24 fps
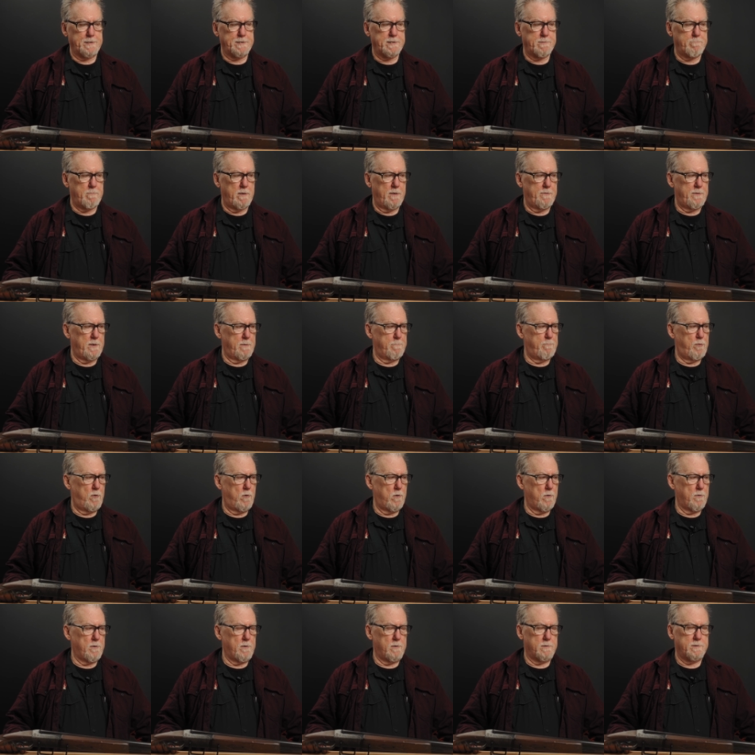Smith and
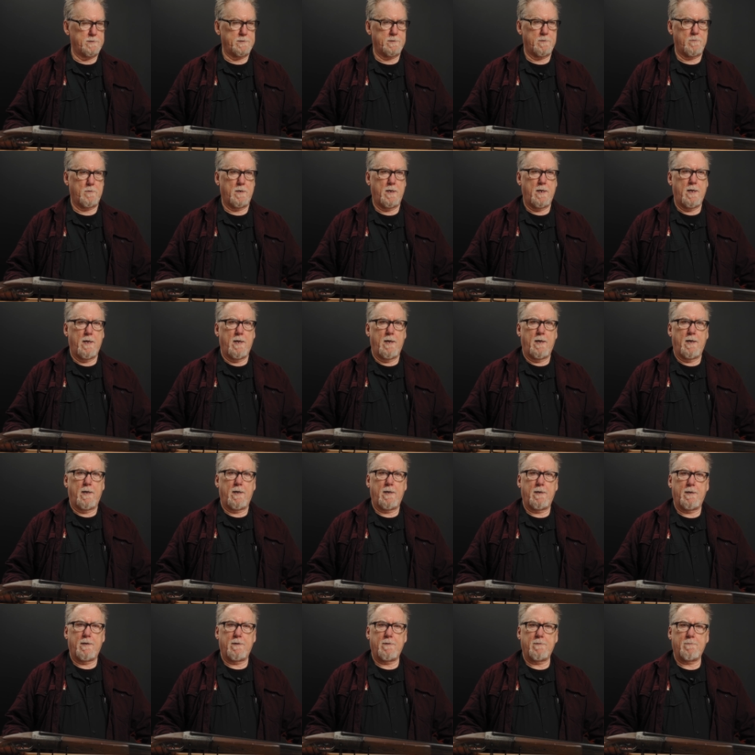Parker. So
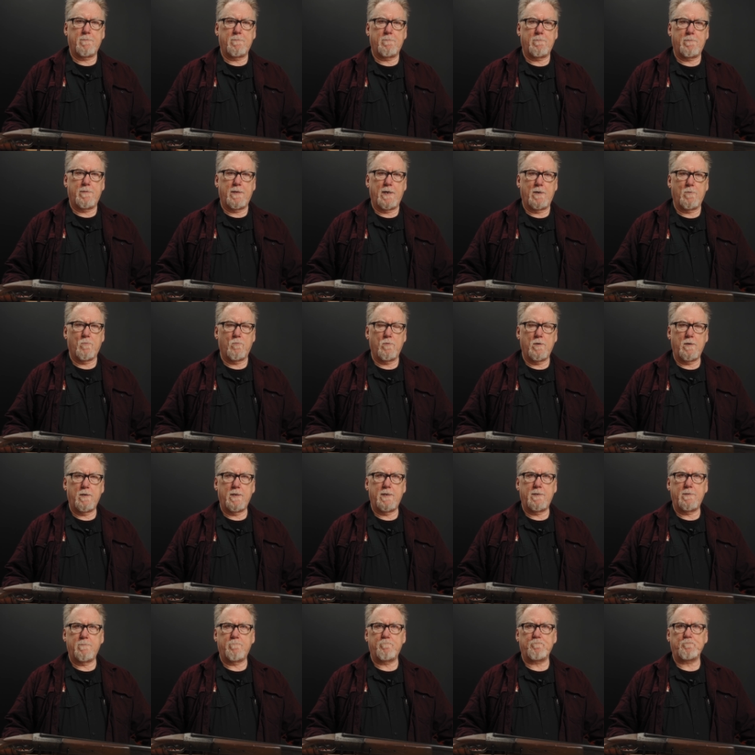uh, they
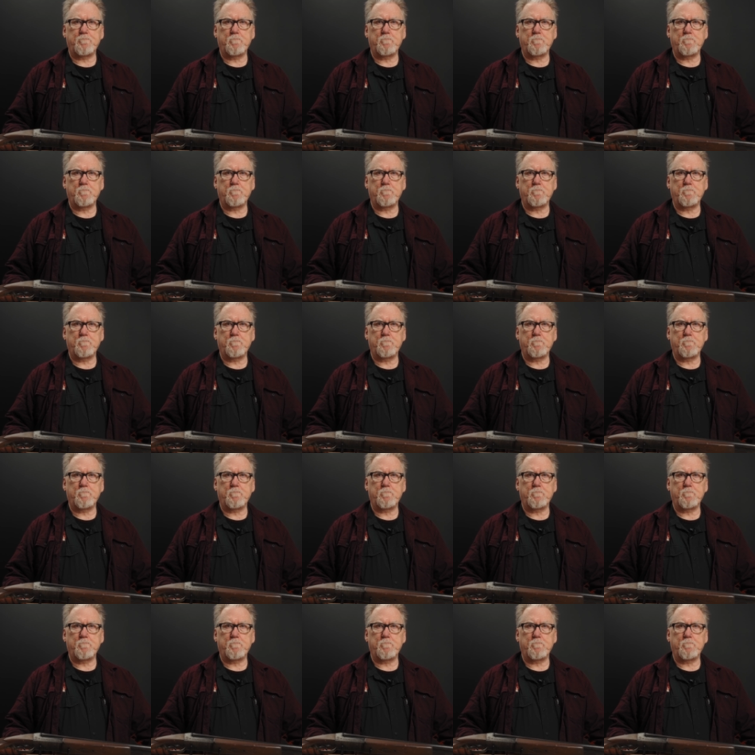really